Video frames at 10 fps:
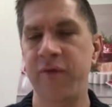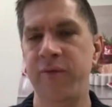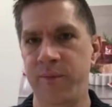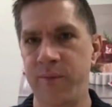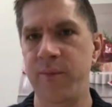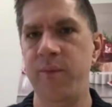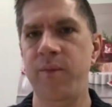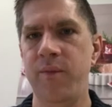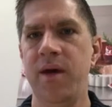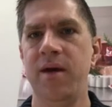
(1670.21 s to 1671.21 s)
I've
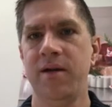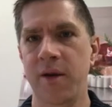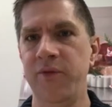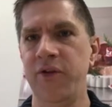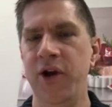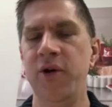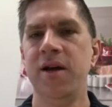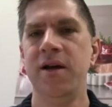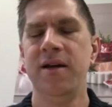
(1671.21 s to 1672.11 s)
come to know.